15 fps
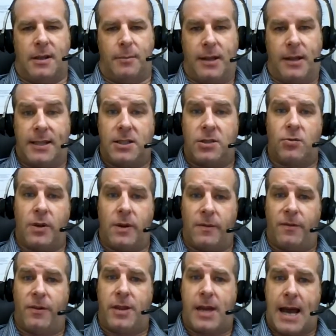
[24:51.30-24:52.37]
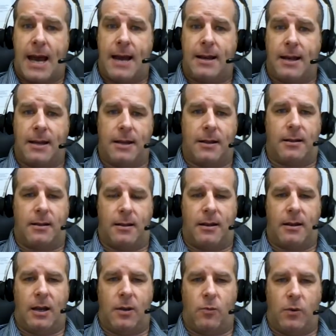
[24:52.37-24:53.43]
bloodstream for that, and it
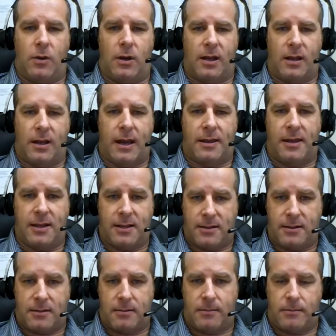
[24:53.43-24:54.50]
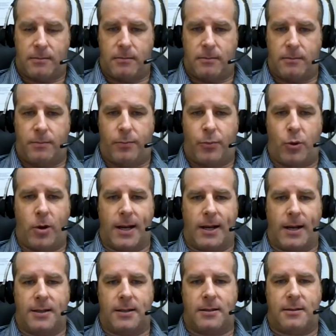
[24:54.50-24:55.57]
at this point
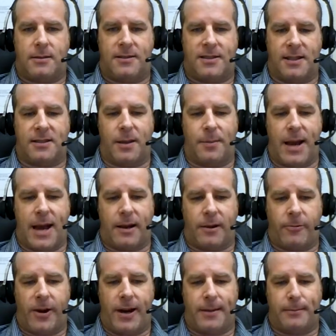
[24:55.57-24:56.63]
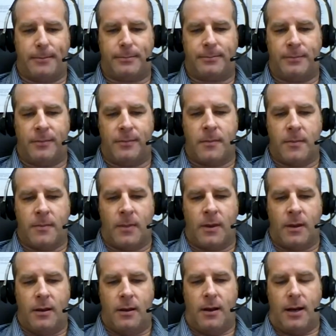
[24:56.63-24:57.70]
it's systematic, right?
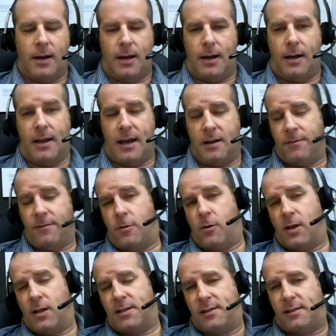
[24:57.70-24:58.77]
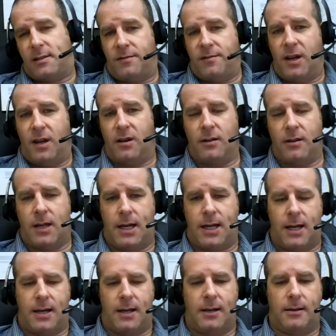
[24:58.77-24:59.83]
And of course, severe
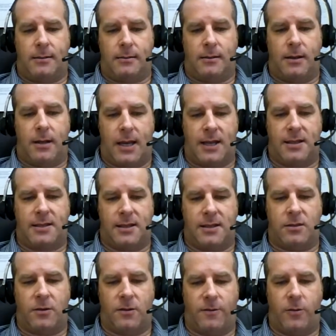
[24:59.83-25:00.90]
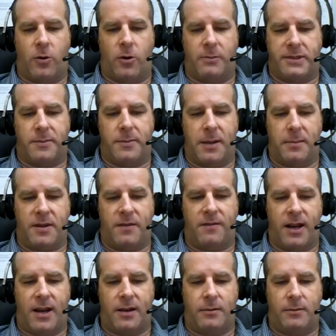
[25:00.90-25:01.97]
cases or forms may be
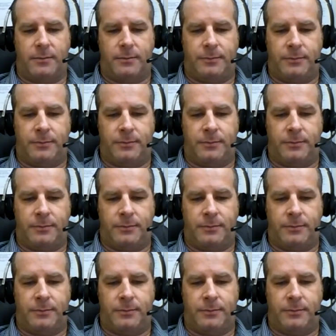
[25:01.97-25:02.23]
fatal.